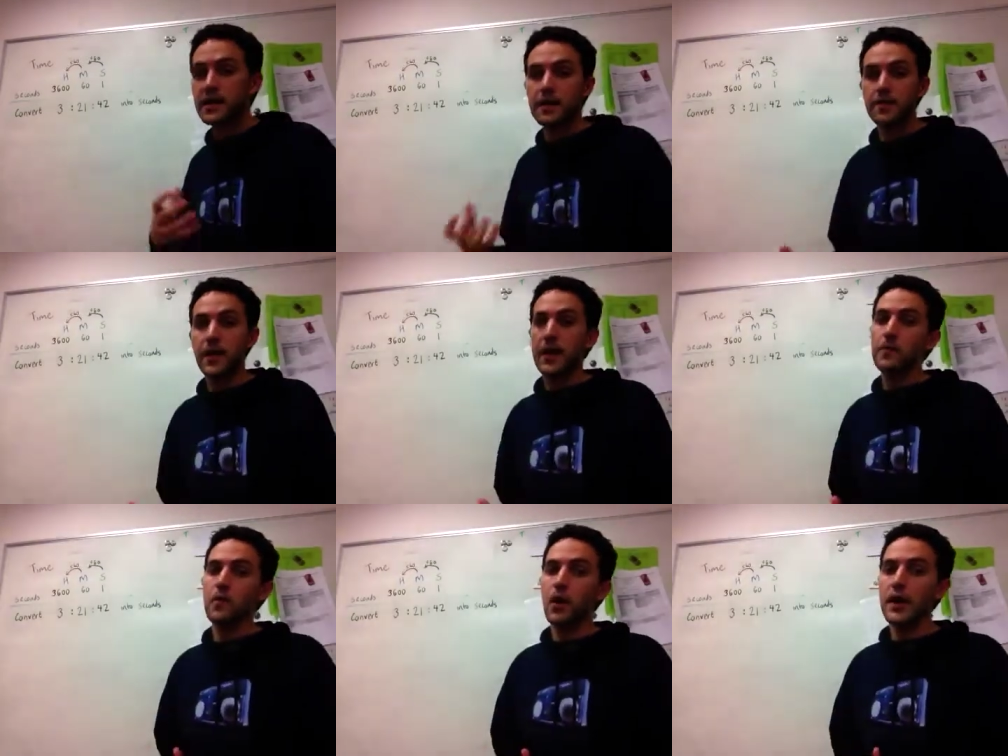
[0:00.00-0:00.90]
keep that
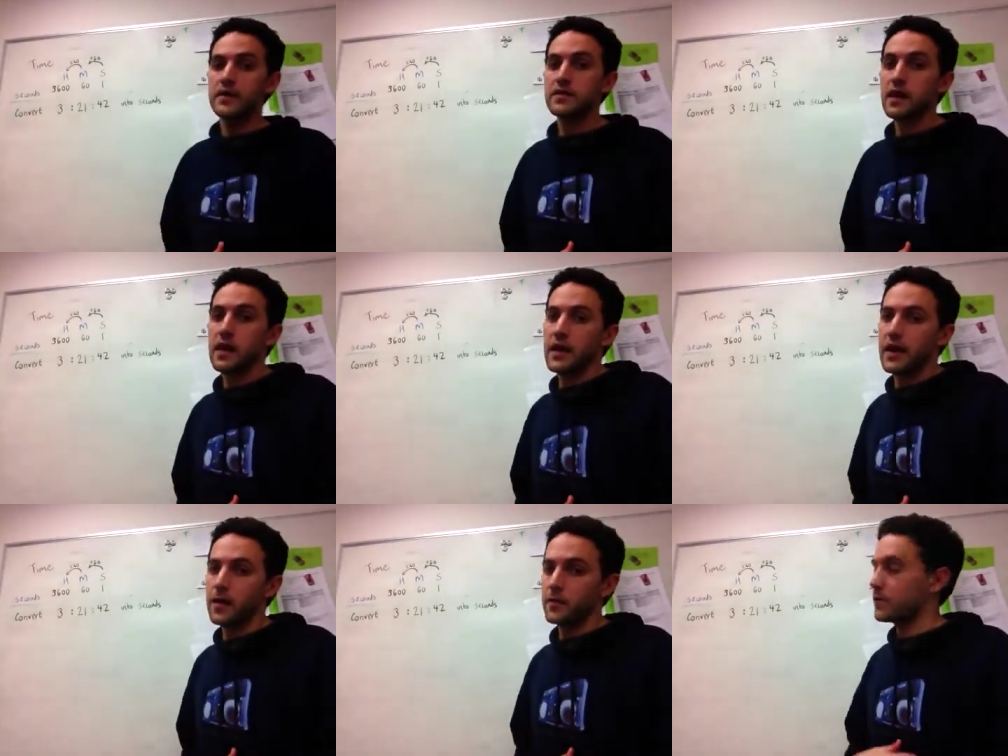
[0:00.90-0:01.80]
in mind
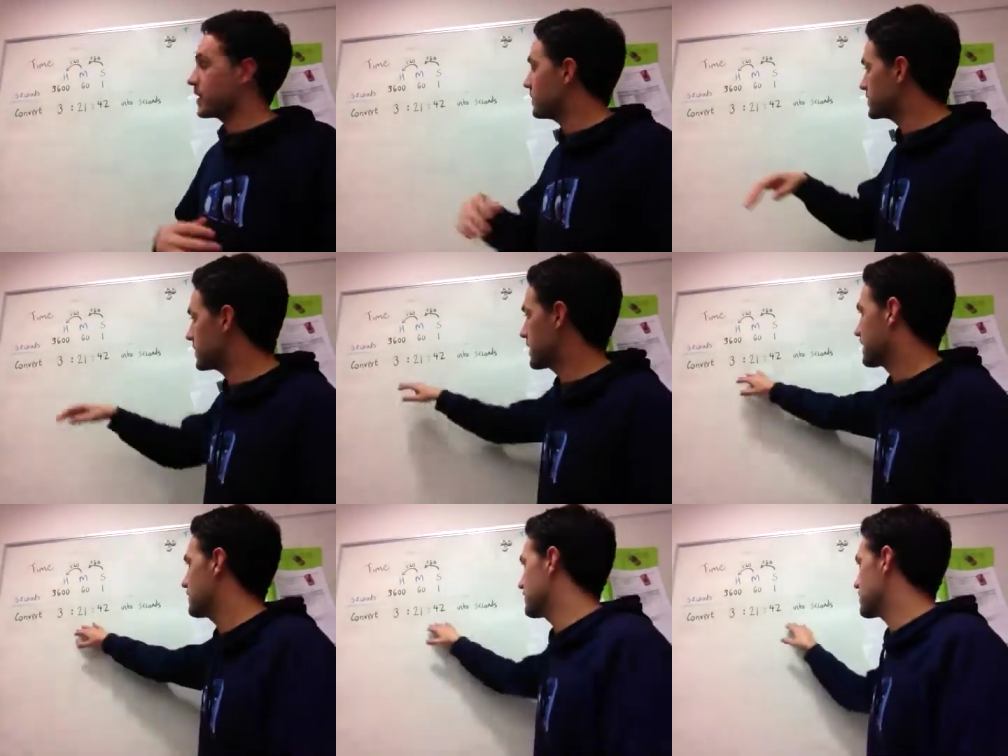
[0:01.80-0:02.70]
um, when I'm doing a
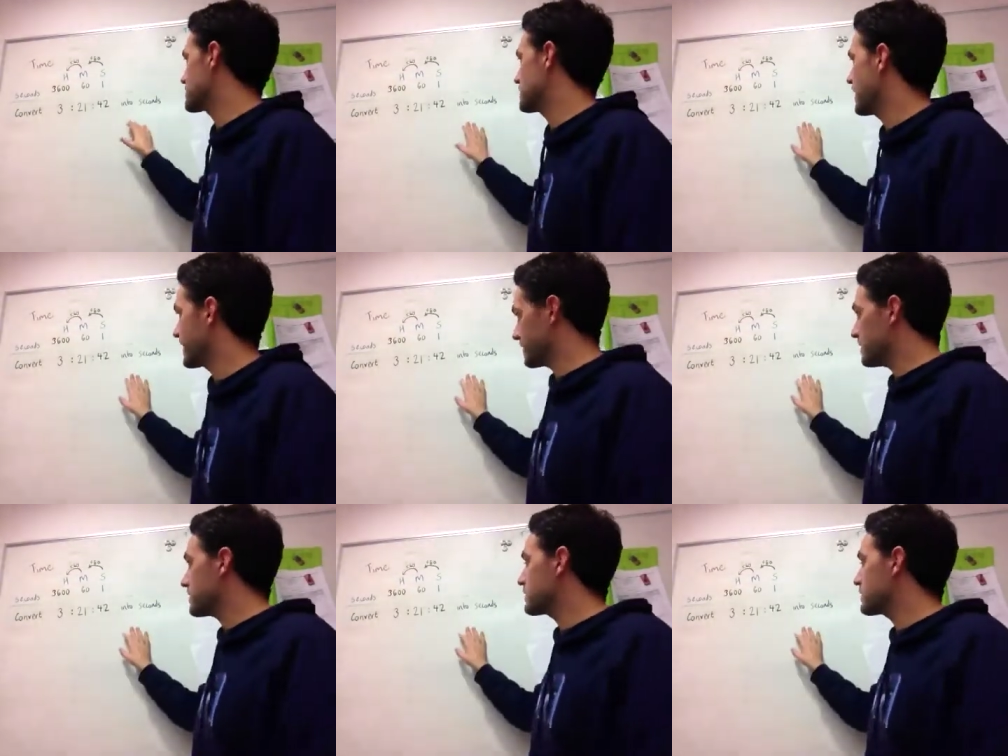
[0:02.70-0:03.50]
conversion like this.